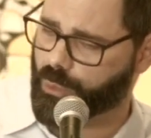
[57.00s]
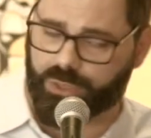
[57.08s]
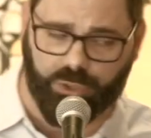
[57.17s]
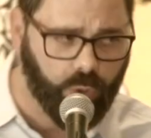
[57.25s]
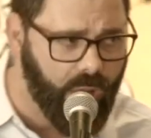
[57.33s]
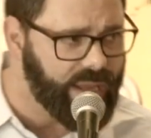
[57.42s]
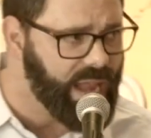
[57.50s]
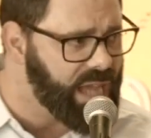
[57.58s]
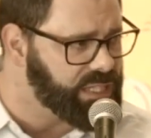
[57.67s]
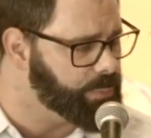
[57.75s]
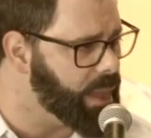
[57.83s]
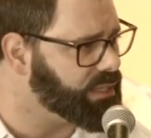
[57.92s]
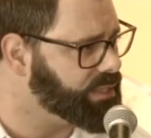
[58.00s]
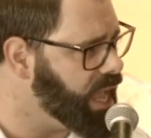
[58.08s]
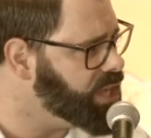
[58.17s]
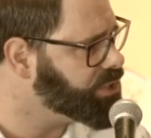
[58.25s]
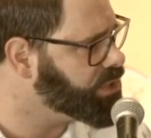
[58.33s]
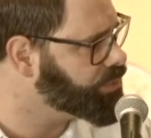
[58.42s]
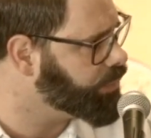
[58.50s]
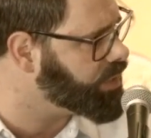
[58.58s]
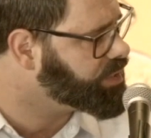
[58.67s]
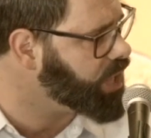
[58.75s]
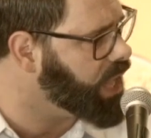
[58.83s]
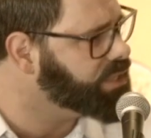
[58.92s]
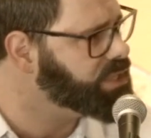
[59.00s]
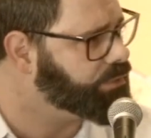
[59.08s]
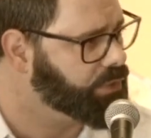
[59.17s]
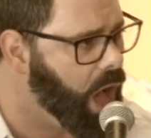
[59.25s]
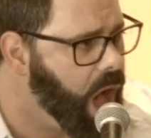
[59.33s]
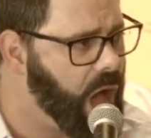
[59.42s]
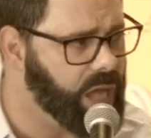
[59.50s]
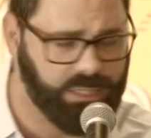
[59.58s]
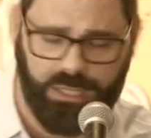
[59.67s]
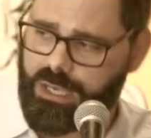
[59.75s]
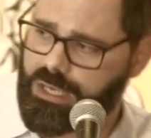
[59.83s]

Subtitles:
with great expectations for the sons of God